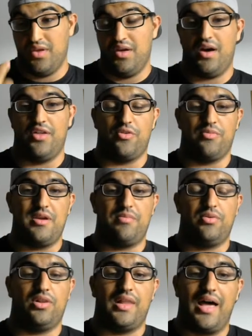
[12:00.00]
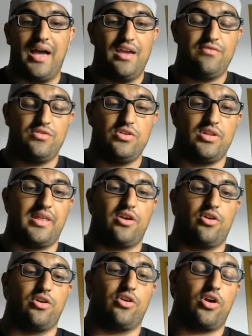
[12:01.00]
other people live that are
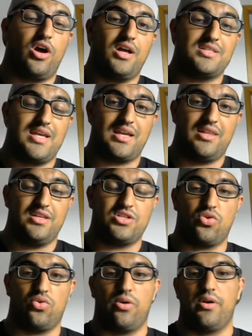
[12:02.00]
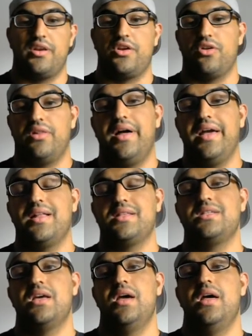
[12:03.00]
on your contact list or in your
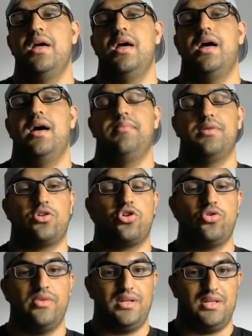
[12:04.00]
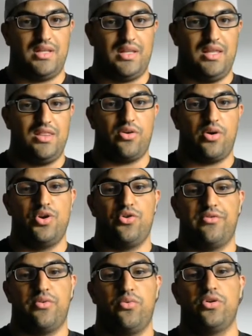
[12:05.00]
alliance. But currently, there are no
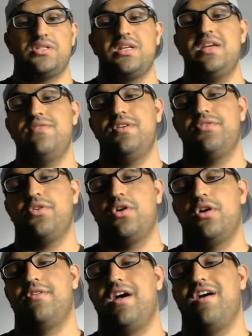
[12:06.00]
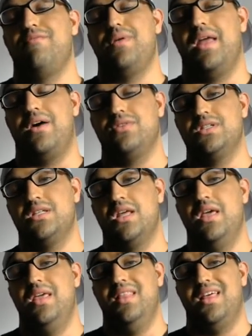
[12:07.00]
rewards, even if there have been announced
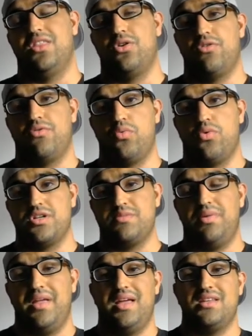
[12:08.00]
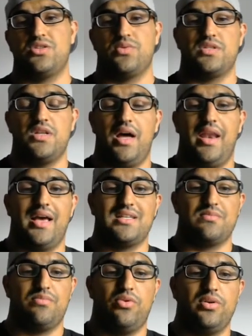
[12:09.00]
that there are rewards planned, so it's not as
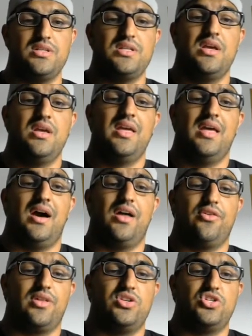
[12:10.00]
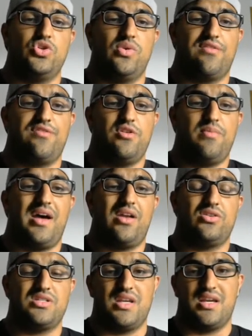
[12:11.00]
important, other than doing a few
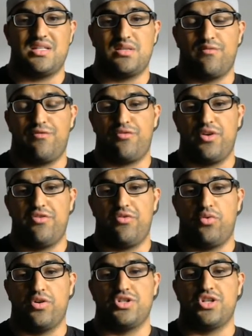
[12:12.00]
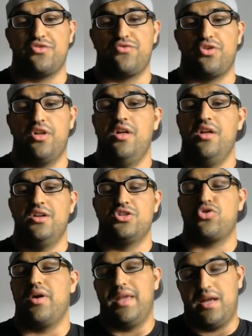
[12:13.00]
battles to get some free rewards just for
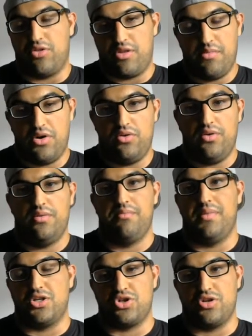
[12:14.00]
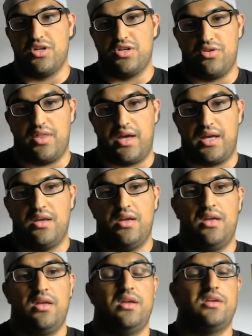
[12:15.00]
trying out the mode. Make sure you do that.
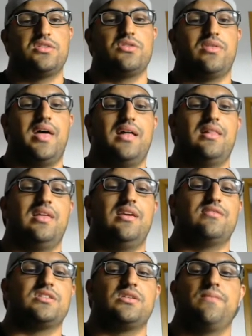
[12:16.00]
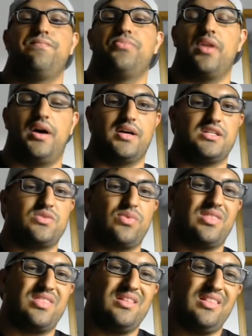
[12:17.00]
So that leaves us
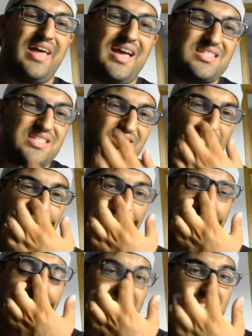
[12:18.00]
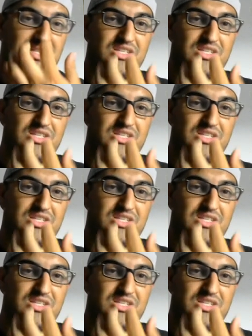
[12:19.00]
with the last little bit, is the